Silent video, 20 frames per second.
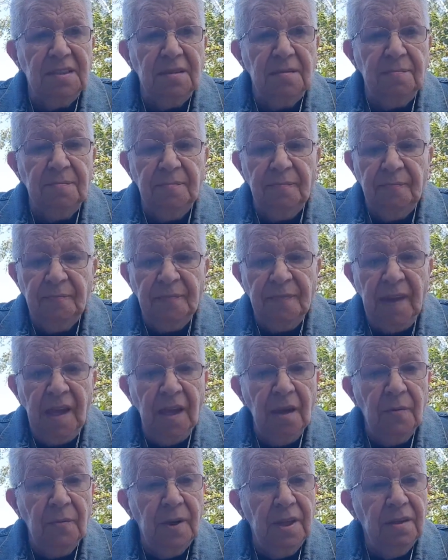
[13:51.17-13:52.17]
them,
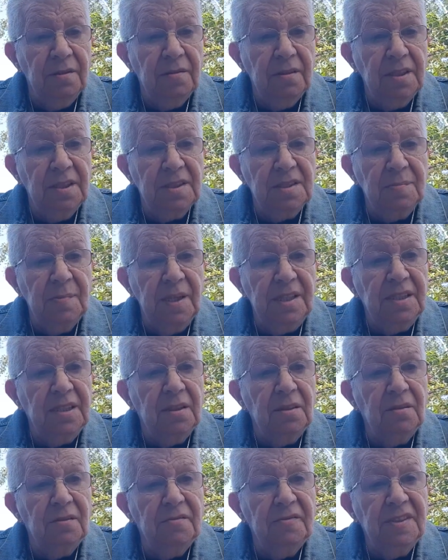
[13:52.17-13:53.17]
whether it's
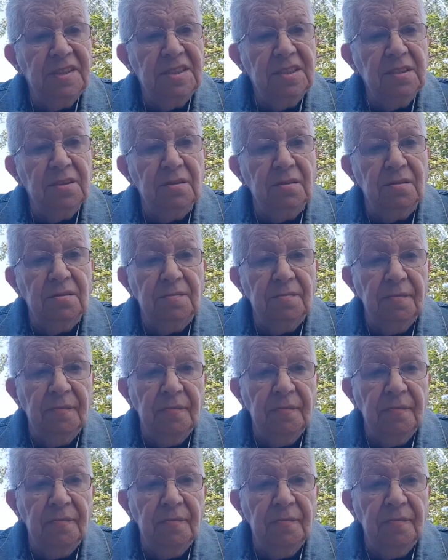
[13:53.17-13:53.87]
mental or physical.